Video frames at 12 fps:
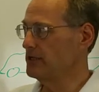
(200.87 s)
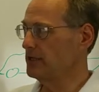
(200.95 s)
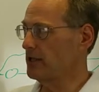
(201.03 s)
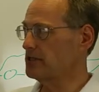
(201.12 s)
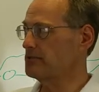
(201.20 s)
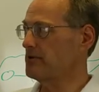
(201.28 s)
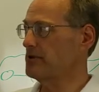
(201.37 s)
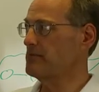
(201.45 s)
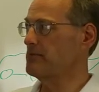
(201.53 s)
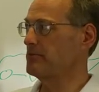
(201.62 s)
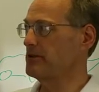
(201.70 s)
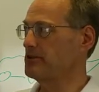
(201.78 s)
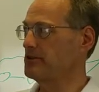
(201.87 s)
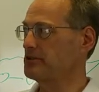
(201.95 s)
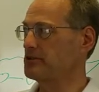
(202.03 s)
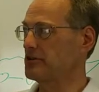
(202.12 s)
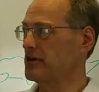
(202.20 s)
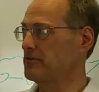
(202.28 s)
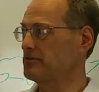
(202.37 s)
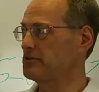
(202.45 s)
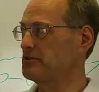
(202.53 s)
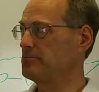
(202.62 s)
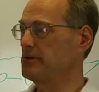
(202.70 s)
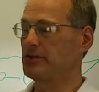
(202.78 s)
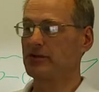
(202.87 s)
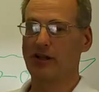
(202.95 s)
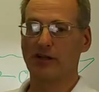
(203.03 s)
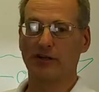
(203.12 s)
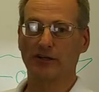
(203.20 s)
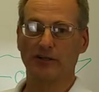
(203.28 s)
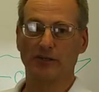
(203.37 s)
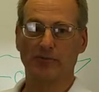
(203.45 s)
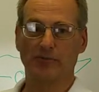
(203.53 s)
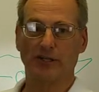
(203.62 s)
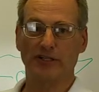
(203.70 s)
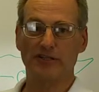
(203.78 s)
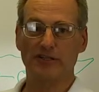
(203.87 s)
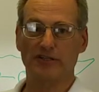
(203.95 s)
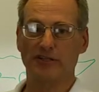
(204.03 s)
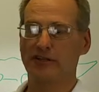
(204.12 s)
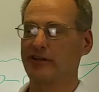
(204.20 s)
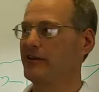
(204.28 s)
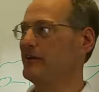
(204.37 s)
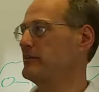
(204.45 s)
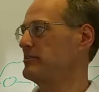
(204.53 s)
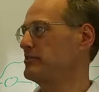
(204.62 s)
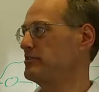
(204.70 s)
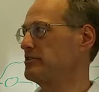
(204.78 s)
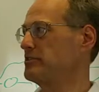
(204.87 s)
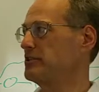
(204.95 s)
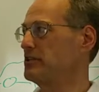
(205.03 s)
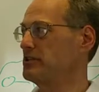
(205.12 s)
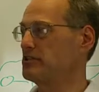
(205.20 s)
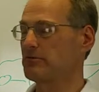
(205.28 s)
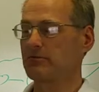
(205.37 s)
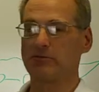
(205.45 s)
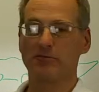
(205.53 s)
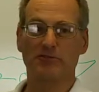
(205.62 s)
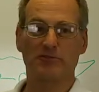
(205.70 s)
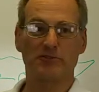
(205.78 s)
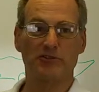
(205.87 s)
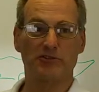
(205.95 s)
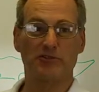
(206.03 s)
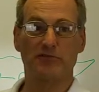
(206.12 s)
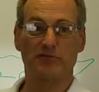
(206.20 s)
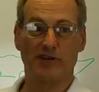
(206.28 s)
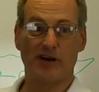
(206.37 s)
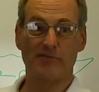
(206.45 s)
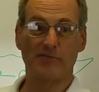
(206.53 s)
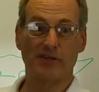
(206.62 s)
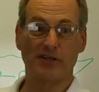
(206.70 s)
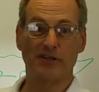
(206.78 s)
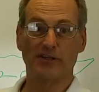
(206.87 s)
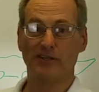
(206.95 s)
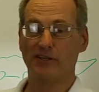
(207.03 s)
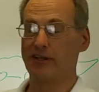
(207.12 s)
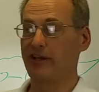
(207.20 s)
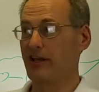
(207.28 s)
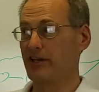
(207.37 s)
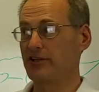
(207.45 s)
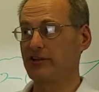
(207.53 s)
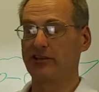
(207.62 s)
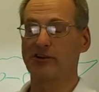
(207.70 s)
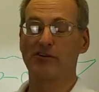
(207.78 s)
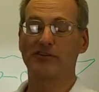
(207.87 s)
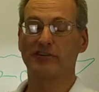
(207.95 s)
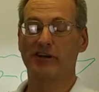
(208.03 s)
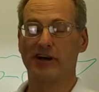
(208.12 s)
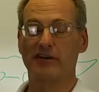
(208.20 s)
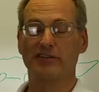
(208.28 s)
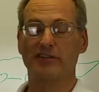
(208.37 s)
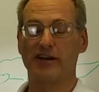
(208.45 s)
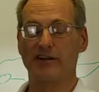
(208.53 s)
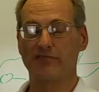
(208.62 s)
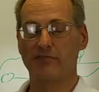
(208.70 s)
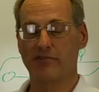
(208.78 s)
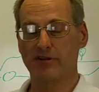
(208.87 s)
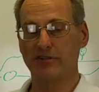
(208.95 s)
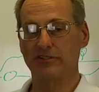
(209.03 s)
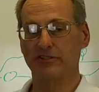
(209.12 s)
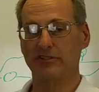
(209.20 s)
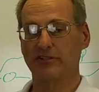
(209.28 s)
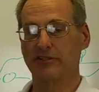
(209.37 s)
A lot of smart people I know start off with $2 million umbrellas. It's easy to get somewhere between 2 and 5 million, and you can go even higher than that if you wanted to.